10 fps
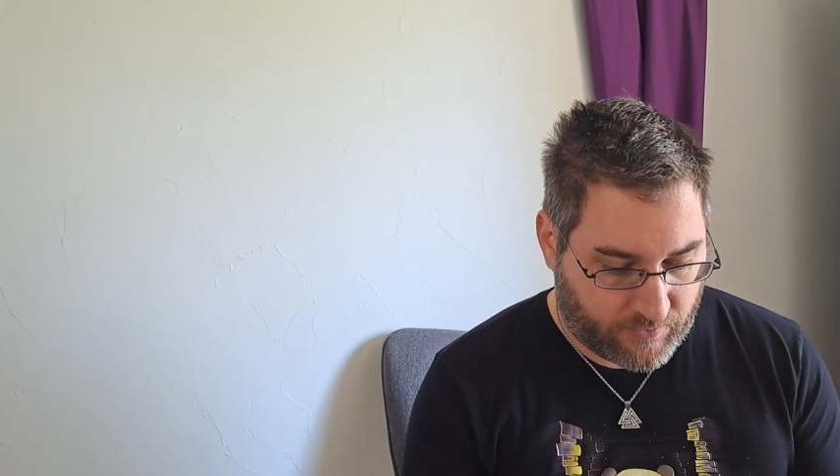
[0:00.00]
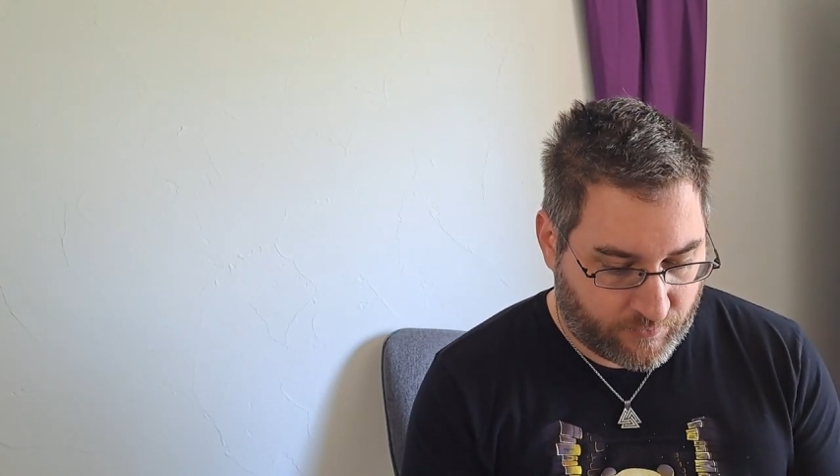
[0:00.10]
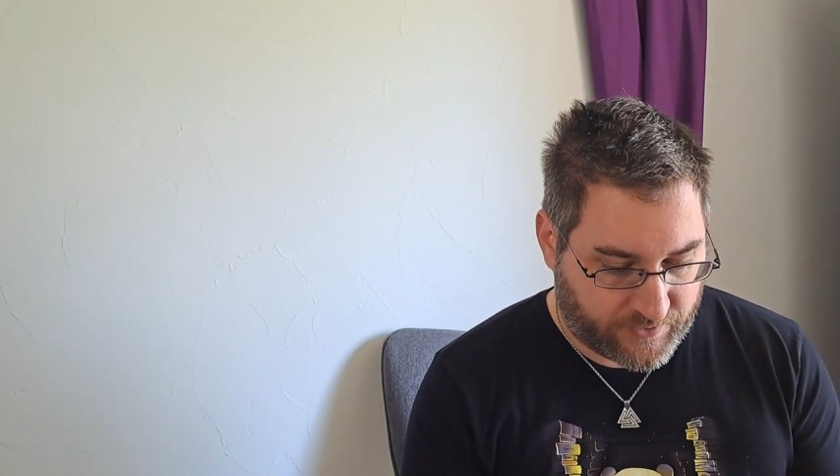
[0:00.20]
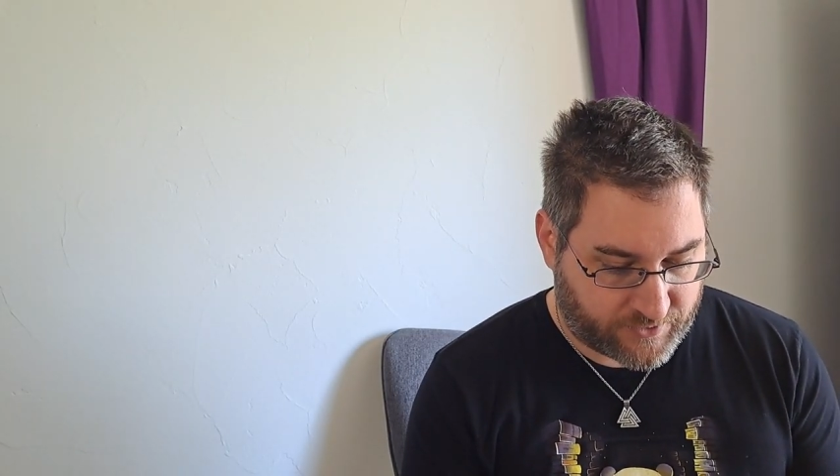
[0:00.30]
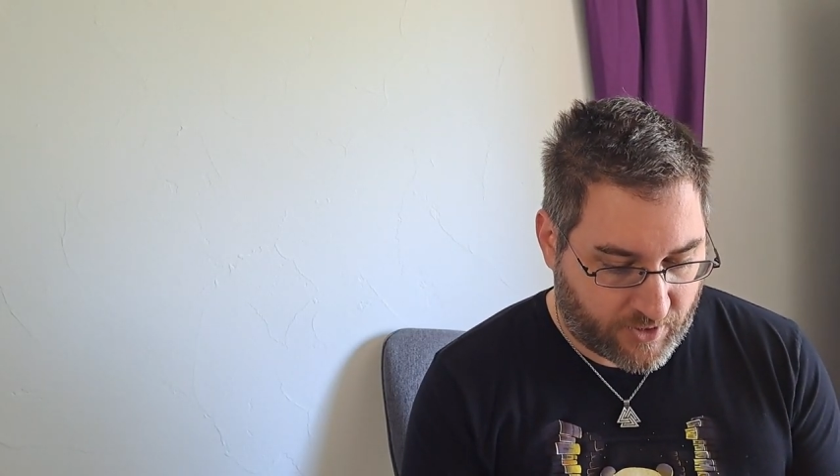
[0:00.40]

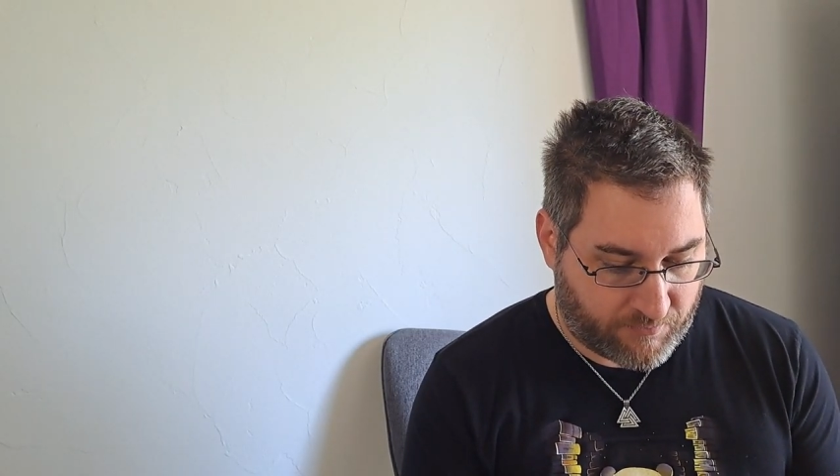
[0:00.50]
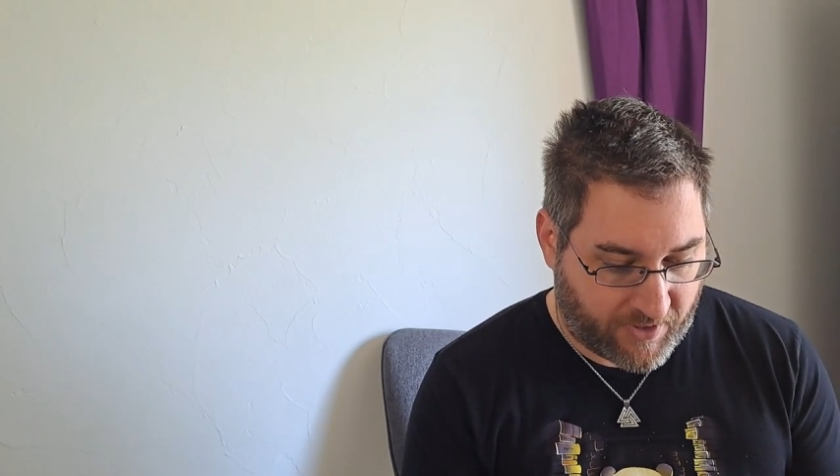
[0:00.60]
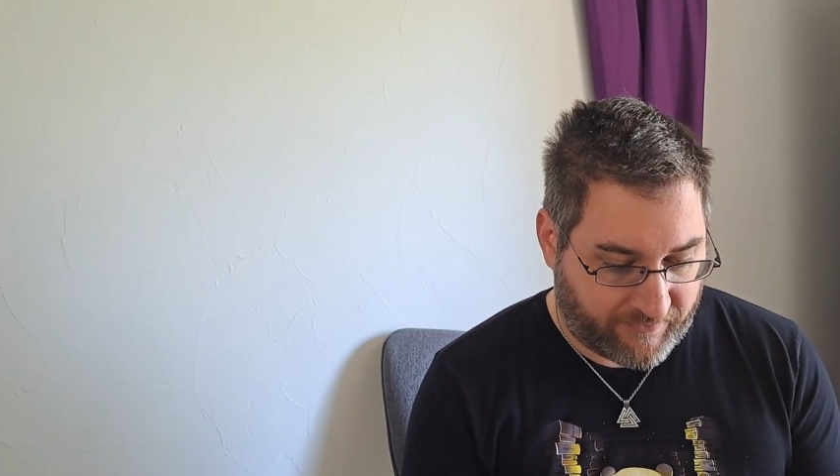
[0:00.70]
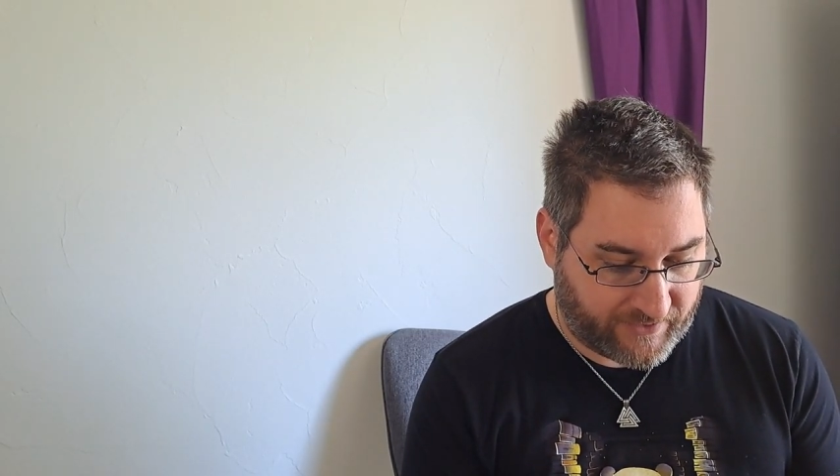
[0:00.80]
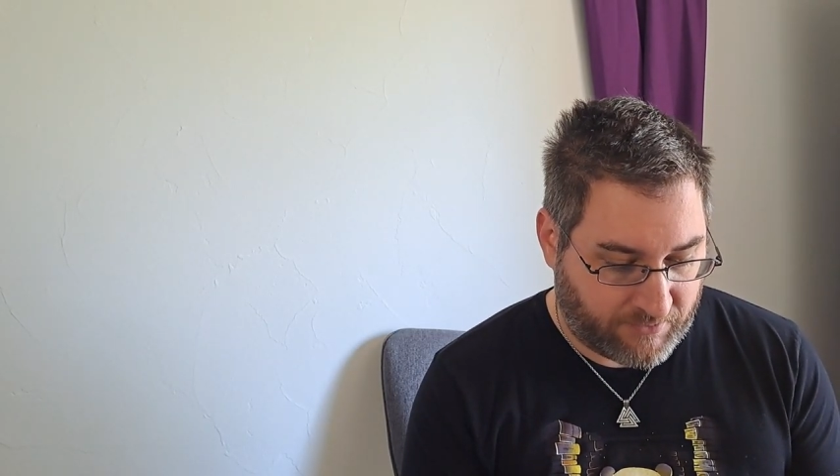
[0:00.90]
was drawn
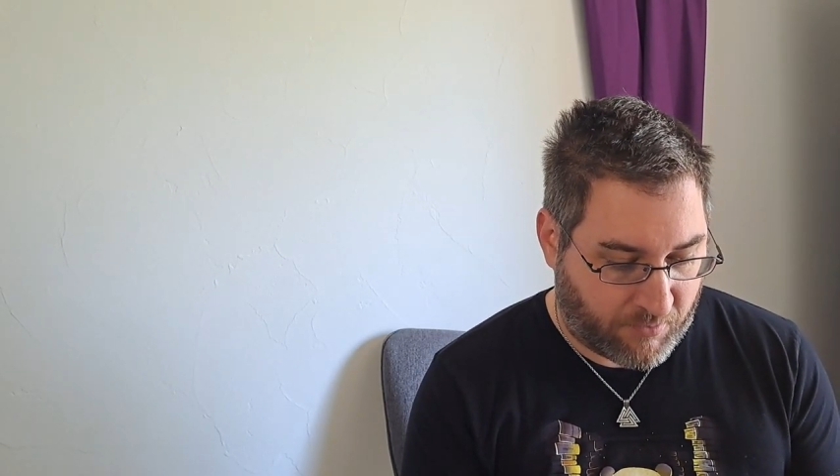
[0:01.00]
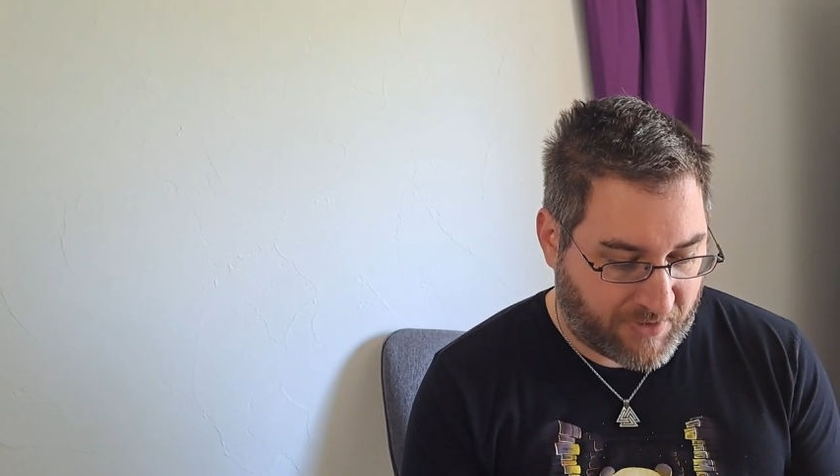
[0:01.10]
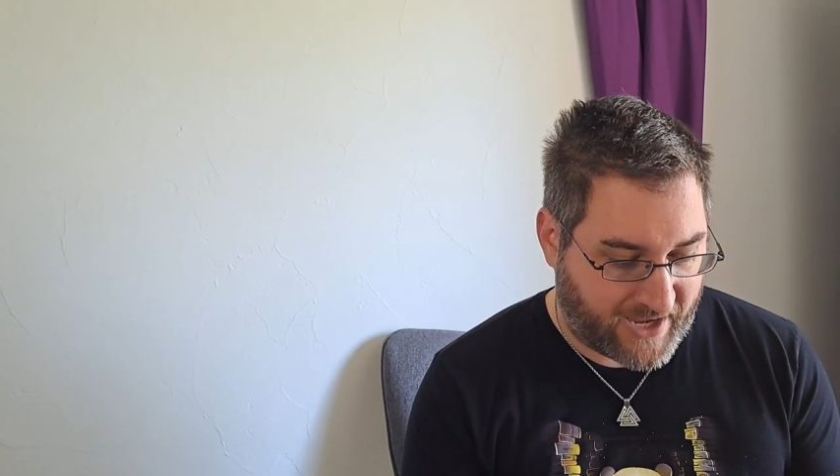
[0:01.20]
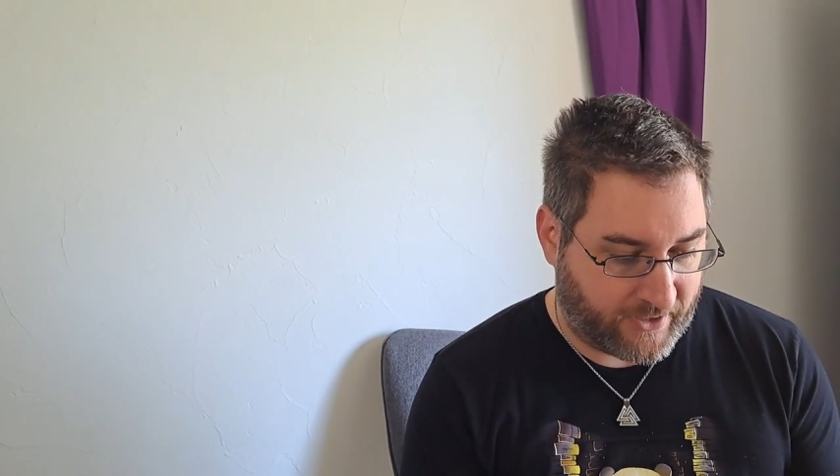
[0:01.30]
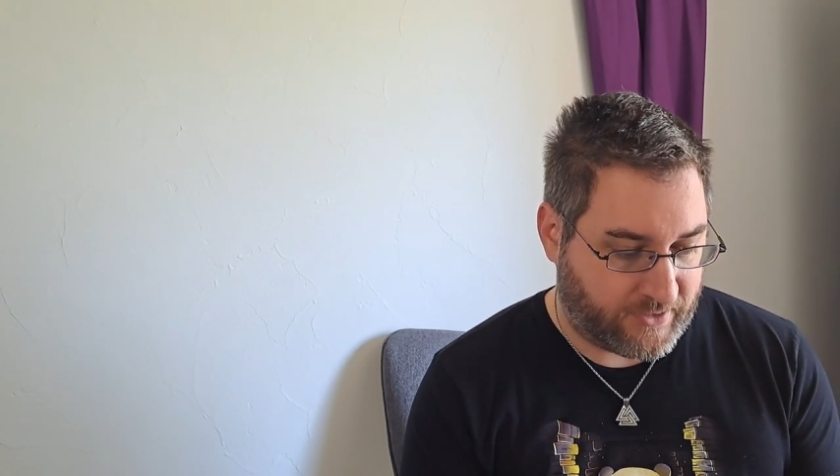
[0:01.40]
by Philip
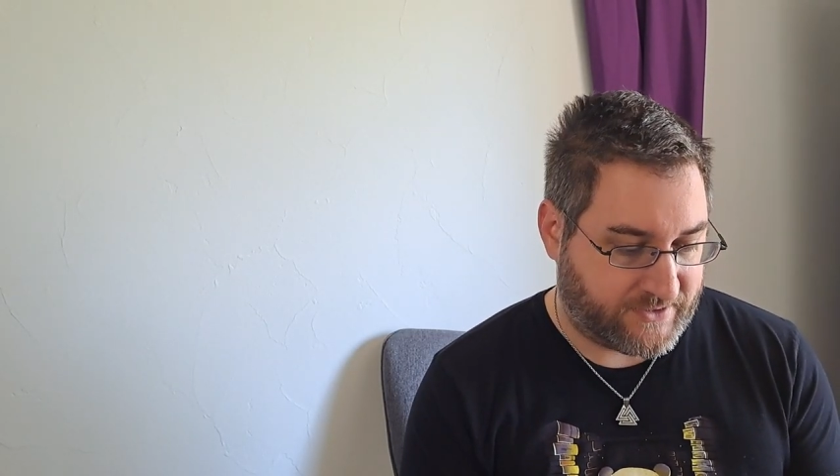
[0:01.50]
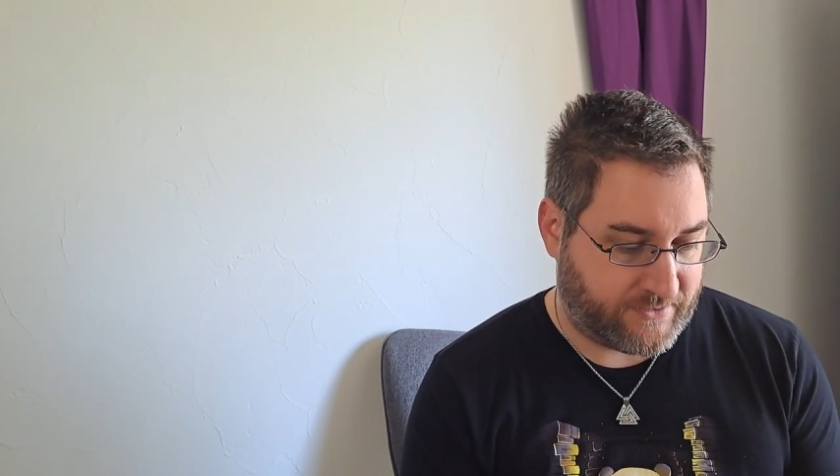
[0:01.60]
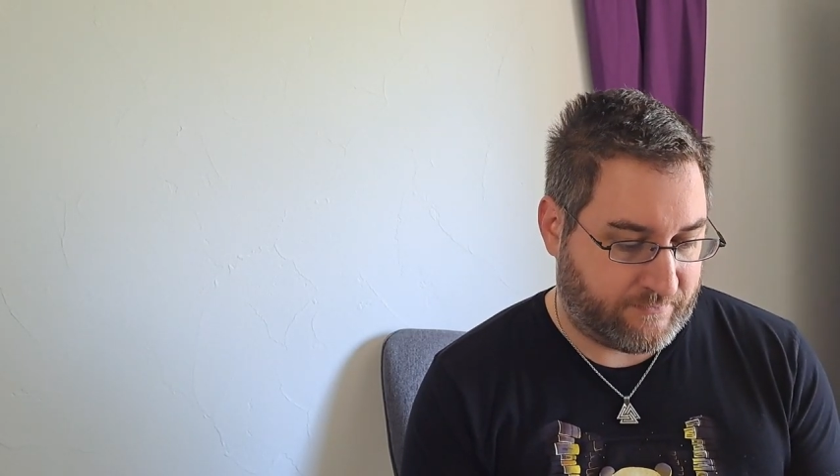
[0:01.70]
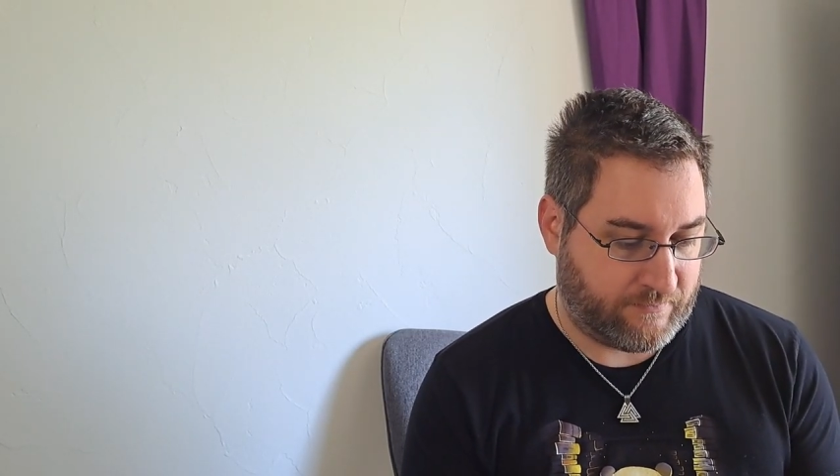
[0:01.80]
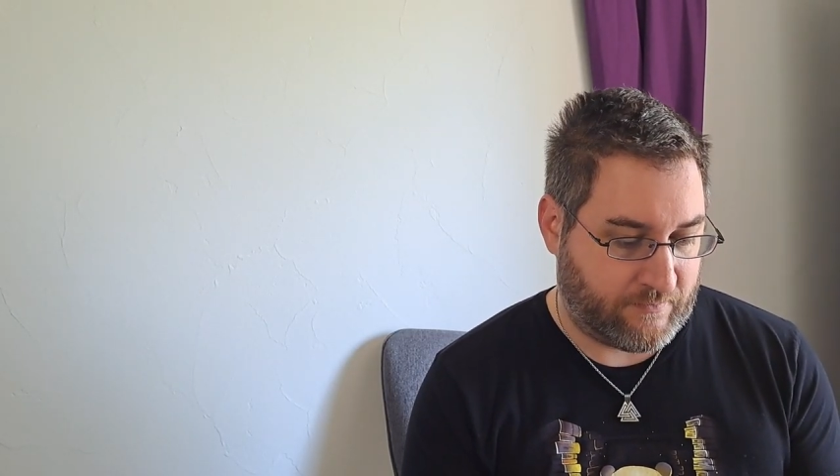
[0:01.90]
Byers.